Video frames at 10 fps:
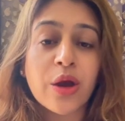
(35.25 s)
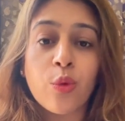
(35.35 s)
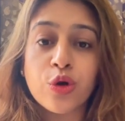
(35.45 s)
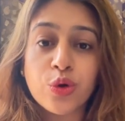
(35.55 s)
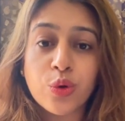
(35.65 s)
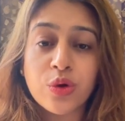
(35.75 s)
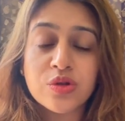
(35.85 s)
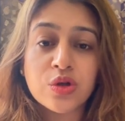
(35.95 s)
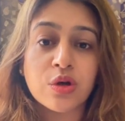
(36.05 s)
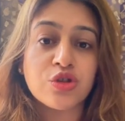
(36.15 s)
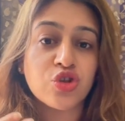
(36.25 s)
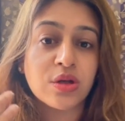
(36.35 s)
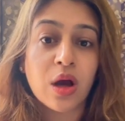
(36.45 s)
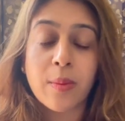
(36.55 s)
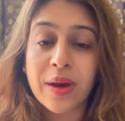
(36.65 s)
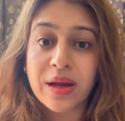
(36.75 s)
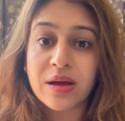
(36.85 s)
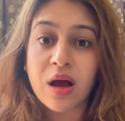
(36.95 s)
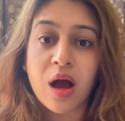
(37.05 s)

I want to do research in America,